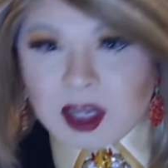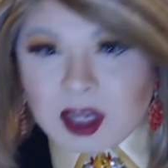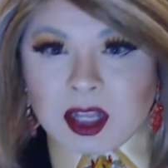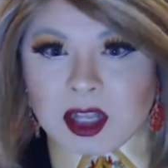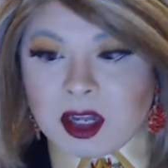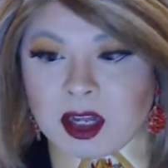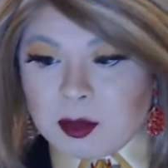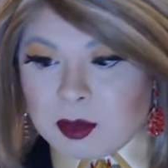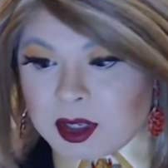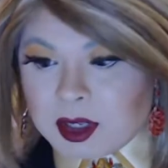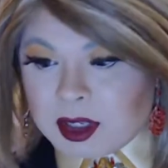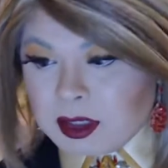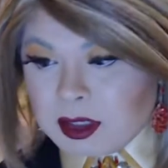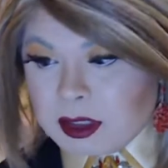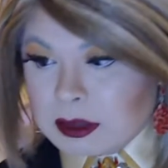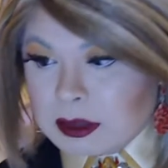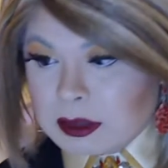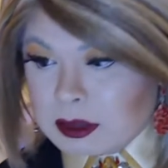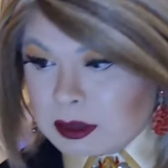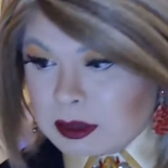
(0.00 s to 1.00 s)
Anyway,
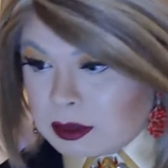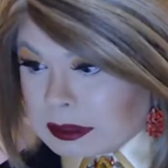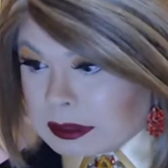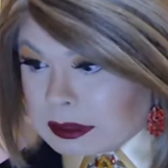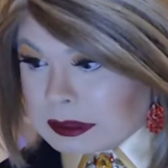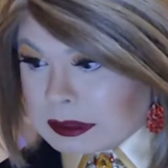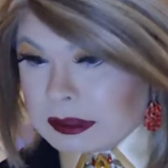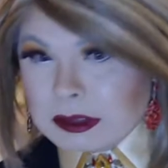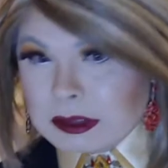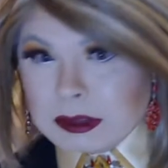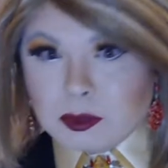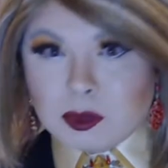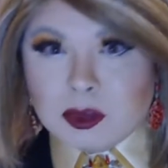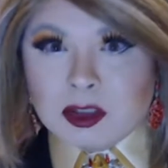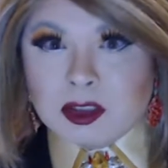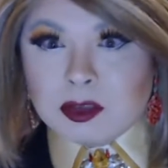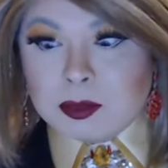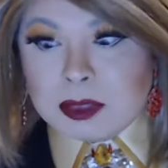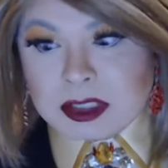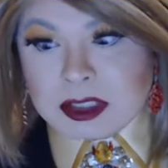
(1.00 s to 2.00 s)
eh, we'll
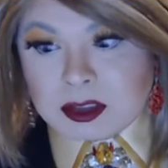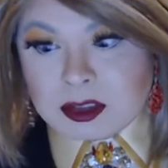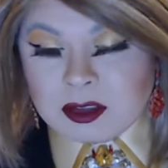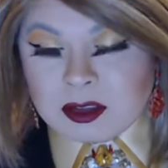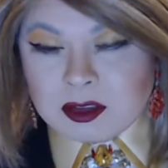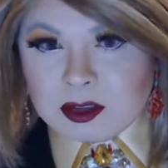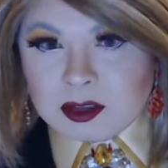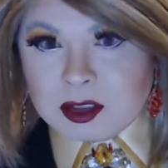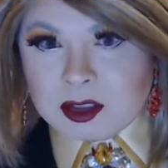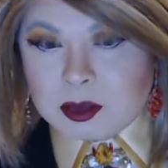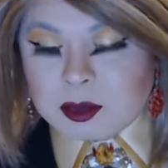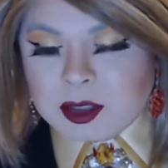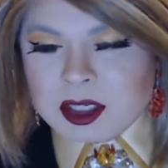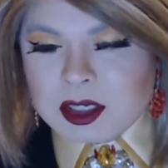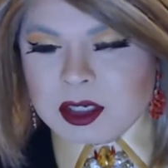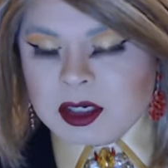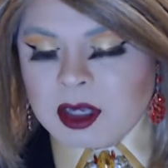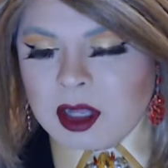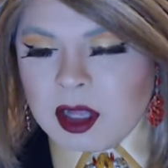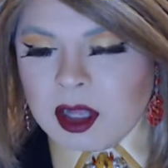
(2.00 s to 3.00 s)
just monitor the
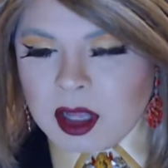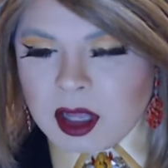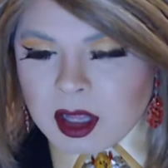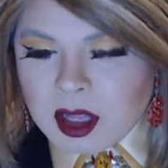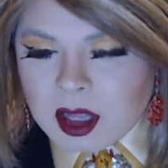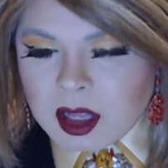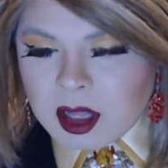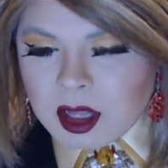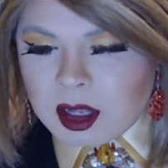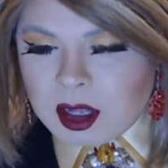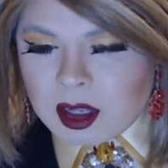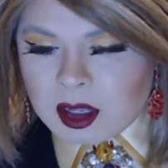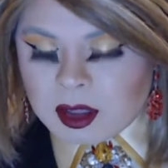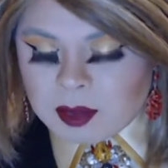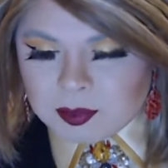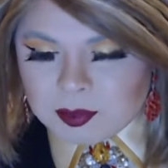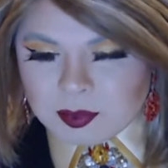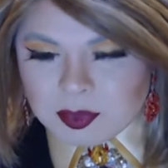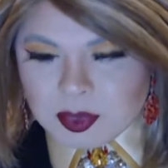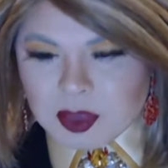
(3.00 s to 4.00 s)
situation.
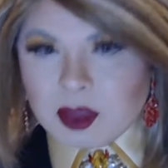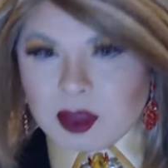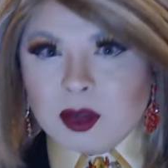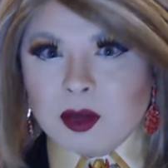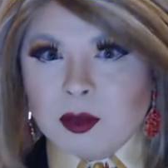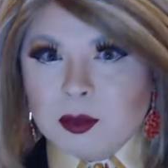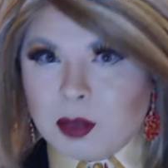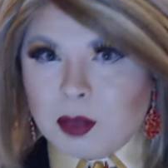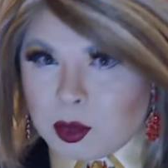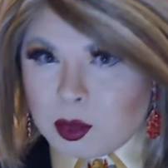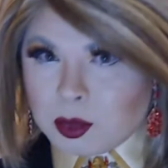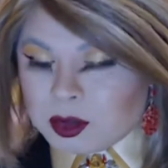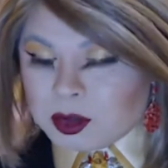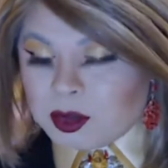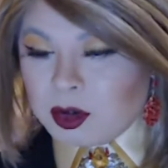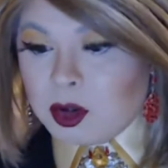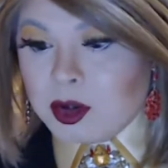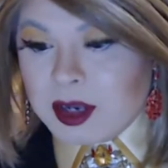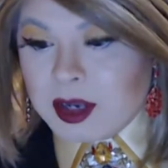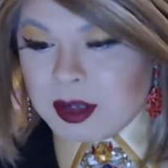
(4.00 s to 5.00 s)
Um, Polar
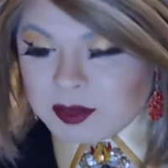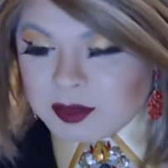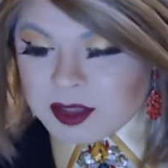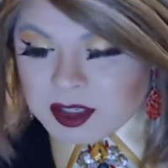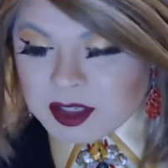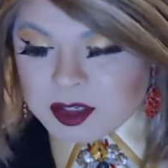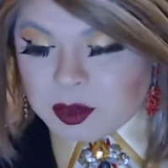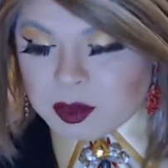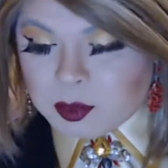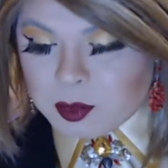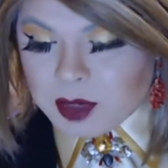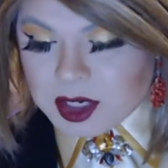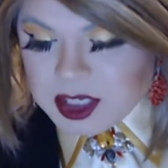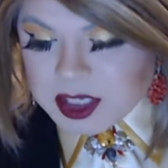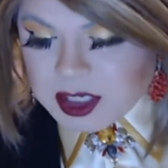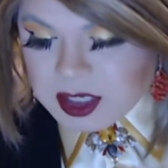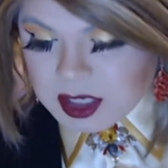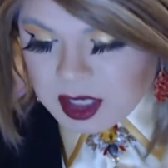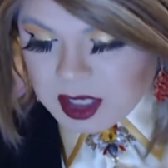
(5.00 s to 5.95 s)
on Netflix. You can watch it